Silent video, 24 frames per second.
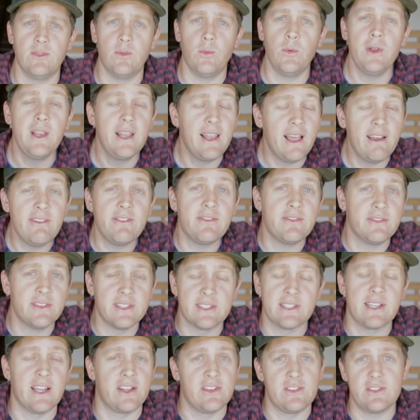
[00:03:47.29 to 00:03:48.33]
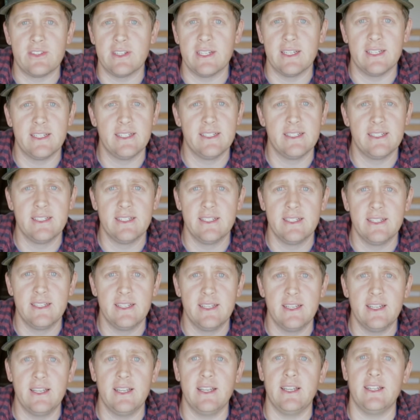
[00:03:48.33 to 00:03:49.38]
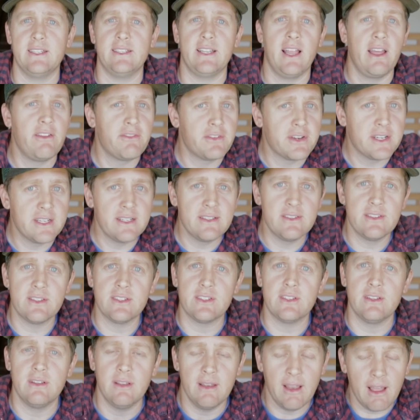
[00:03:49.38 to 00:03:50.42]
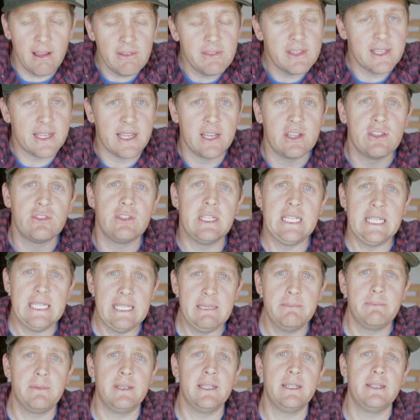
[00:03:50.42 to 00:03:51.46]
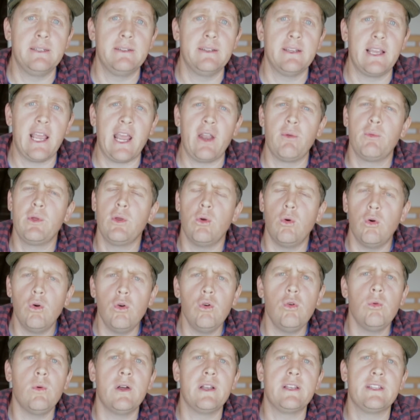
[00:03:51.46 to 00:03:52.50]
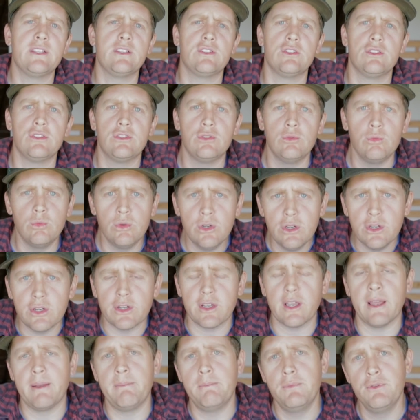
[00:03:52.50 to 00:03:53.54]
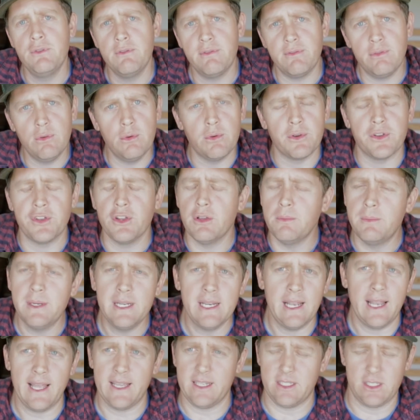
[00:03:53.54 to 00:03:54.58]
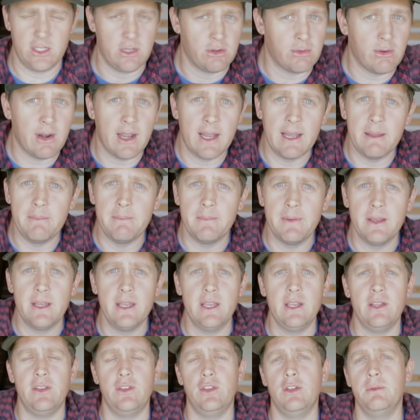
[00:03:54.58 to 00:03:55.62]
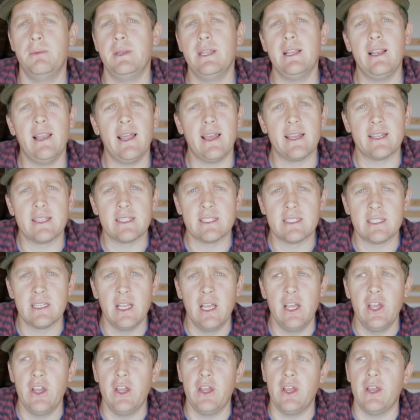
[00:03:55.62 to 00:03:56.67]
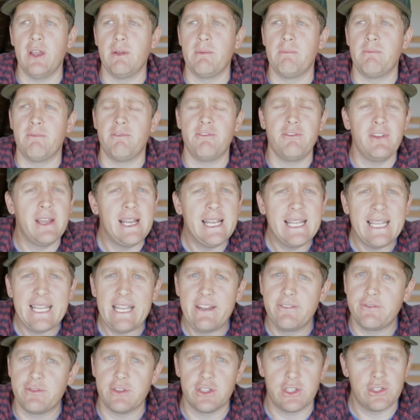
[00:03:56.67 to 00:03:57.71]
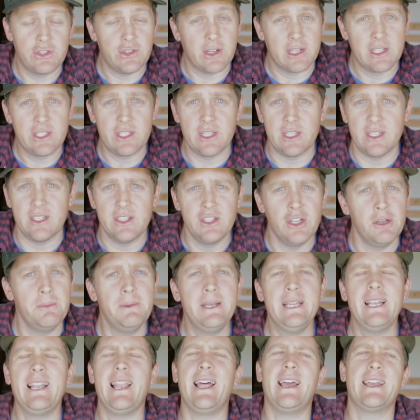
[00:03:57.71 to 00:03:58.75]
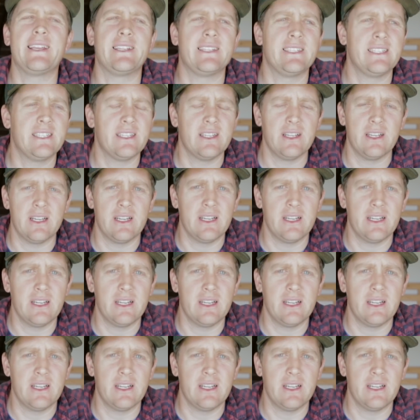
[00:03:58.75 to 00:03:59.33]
We love this country. South Africans love their country deeply, and we all want it to work and move forward. Nobody likes crime. Nobody likes failing infrastructure. Nobody likes